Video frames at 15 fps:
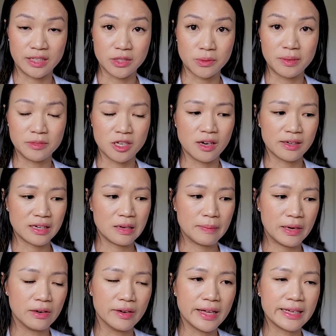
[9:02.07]
That's what I'm talking
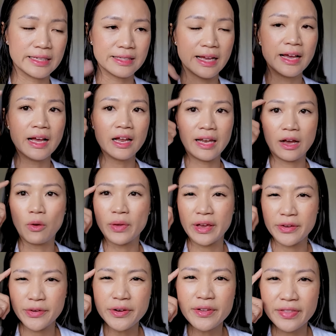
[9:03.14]
about. Like, it's like,
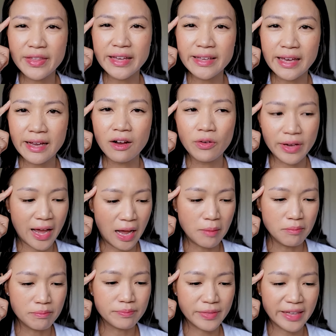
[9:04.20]
okay, you're thinking, okay,
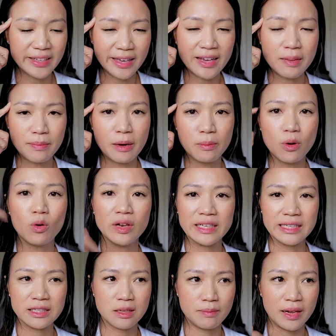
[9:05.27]
I'm thinking about
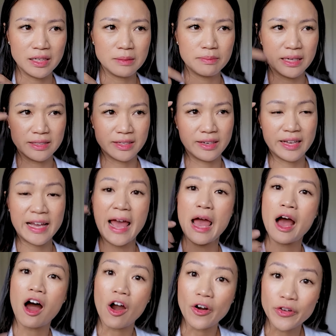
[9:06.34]
pulling in the belly button. Like,
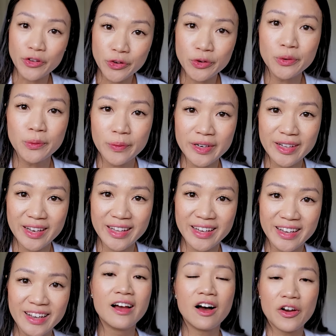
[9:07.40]
are you
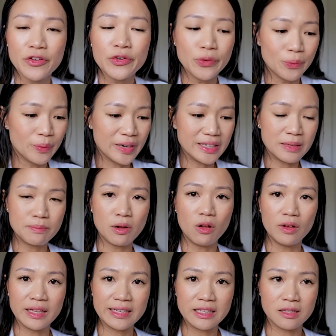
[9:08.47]
really? Are you really
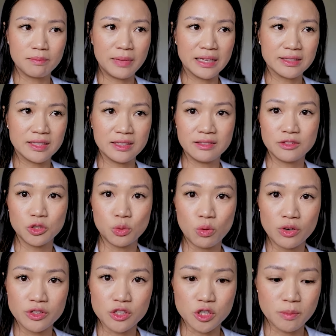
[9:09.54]
pulling in the button
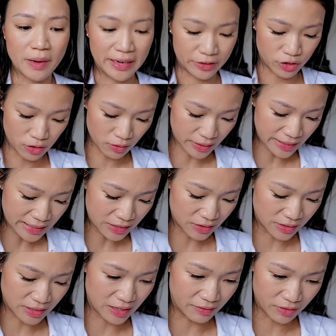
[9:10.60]
toward your spine? You're looking at
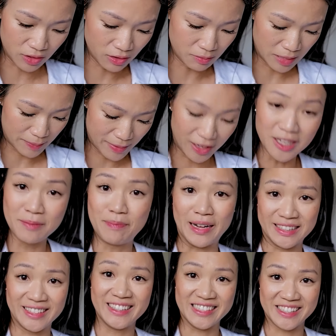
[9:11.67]
yourself, no, my belly
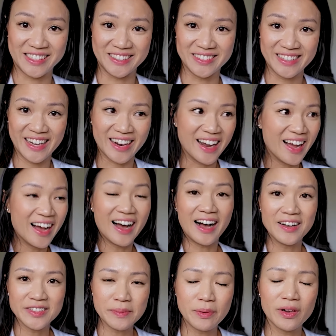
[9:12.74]
button is still there.
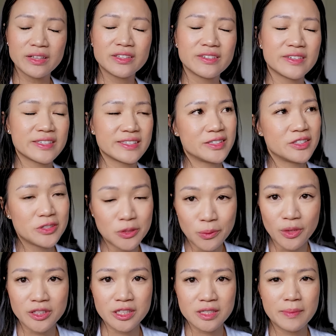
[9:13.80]
How's it pulling
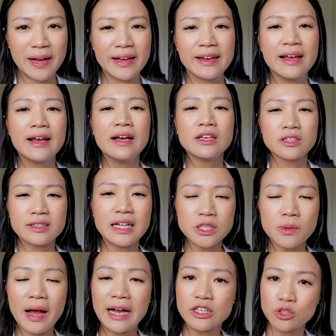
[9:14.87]
toward the spine? So
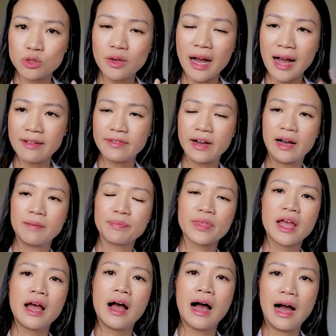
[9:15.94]
that's why I do have a
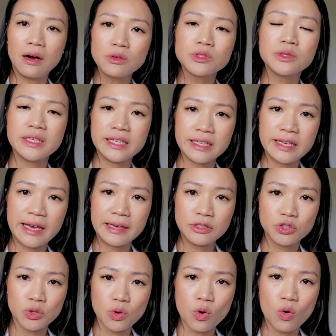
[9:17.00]
how to
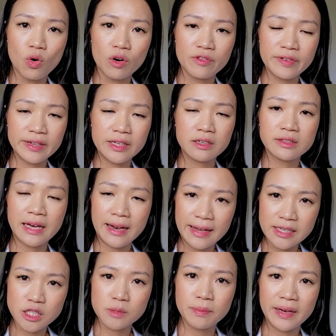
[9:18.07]
engage your core video that I
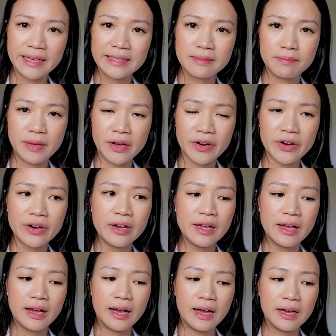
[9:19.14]
explain it better
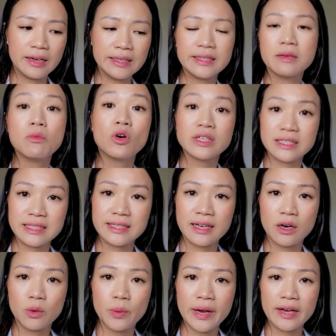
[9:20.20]
in a more
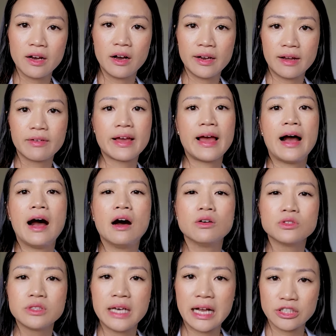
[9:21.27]
detailed way on, okay,
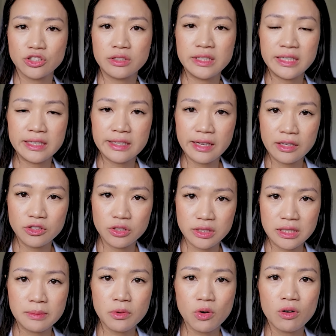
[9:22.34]
how to actually engage your
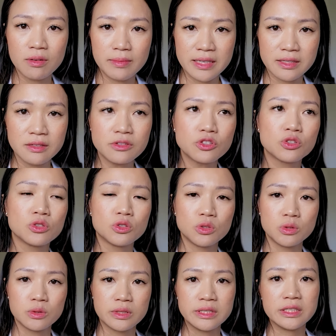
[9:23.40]
deep core muscles to
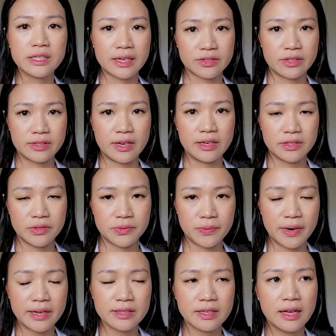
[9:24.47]
do these exercises
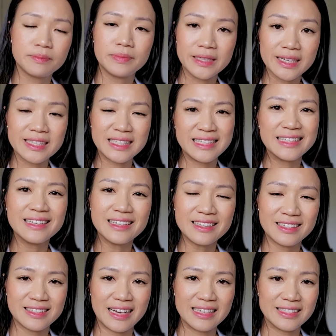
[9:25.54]
right. Because
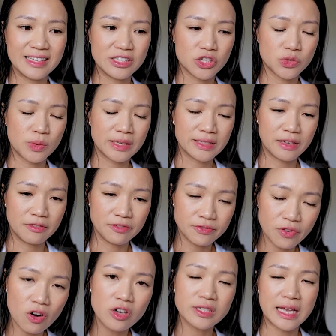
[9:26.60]
healing a diastasis recti
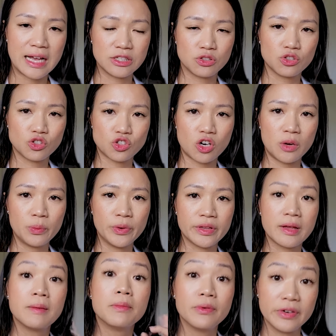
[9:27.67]
first has to start
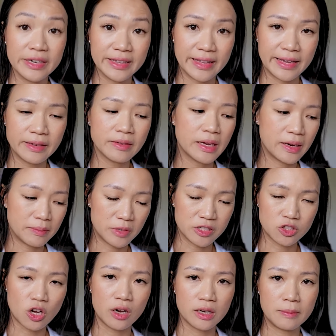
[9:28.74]
with breathing, and I'm going
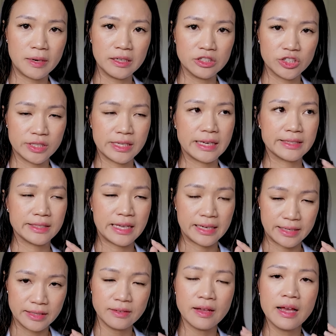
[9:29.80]
to talk about in just a
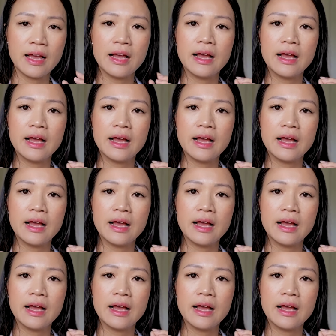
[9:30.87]
second.